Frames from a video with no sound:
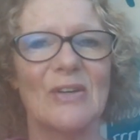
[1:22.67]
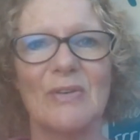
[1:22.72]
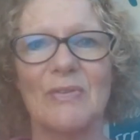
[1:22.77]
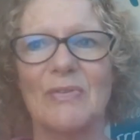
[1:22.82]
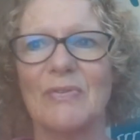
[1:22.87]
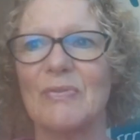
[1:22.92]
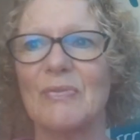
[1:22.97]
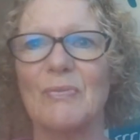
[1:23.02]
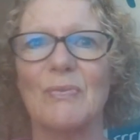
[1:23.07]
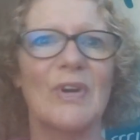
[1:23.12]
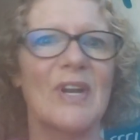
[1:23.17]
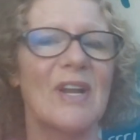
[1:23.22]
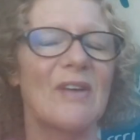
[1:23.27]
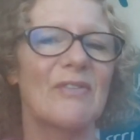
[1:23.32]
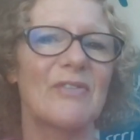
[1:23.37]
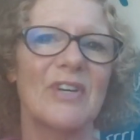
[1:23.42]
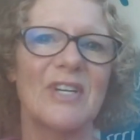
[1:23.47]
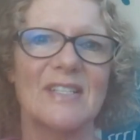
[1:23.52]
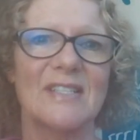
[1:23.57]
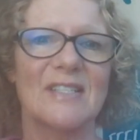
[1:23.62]
of
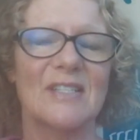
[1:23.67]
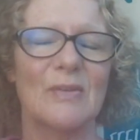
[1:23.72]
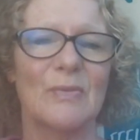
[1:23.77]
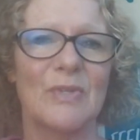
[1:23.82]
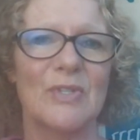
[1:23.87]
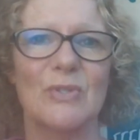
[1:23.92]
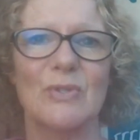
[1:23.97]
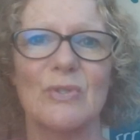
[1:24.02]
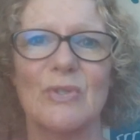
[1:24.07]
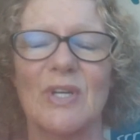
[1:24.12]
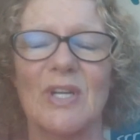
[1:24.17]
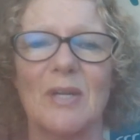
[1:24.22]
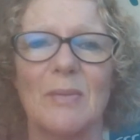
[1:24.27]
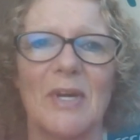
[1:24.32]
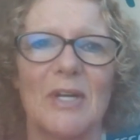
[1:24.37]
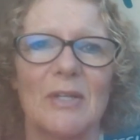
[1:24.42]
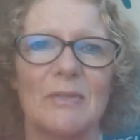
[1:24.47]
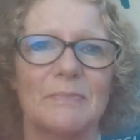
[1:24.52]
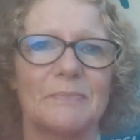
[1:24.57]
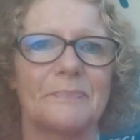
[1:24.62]
whatever it is that we're talking
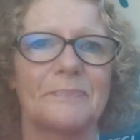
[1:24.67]
about.